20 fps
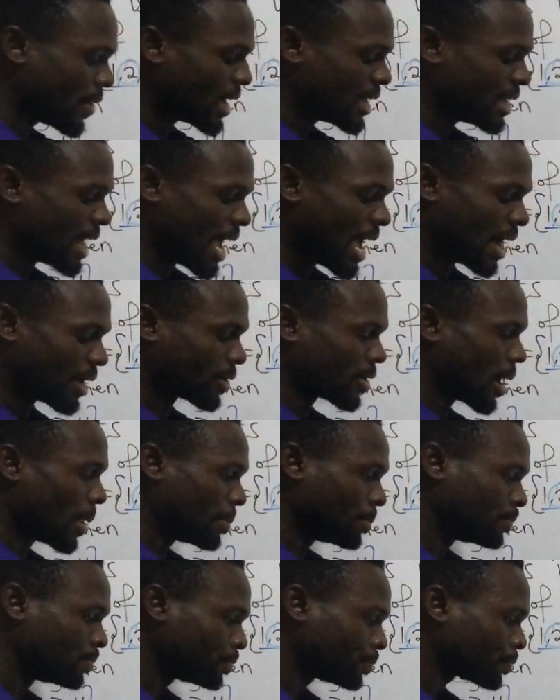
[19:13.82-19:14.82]
Venn
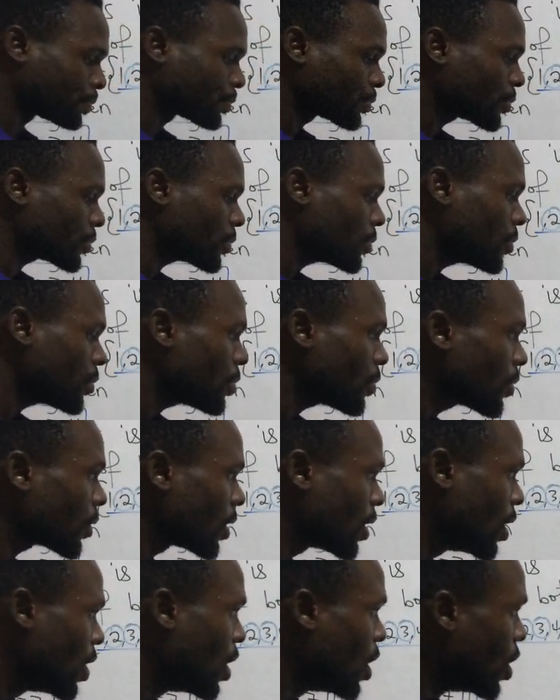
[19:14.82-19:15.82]
diagram.
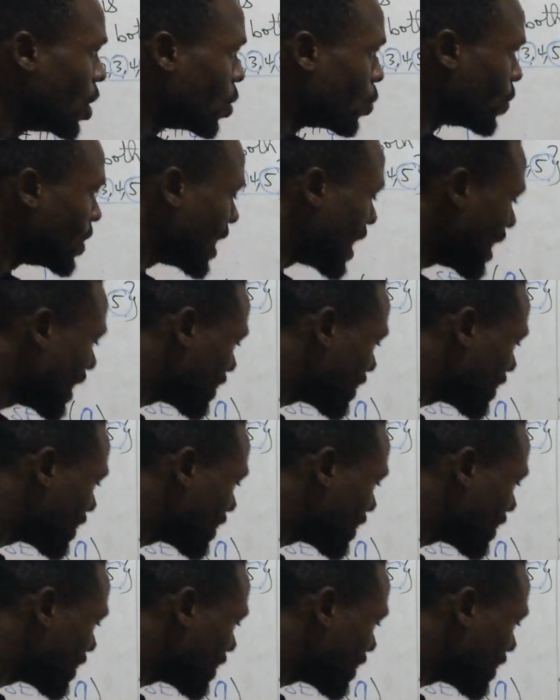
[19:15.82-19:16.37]
With a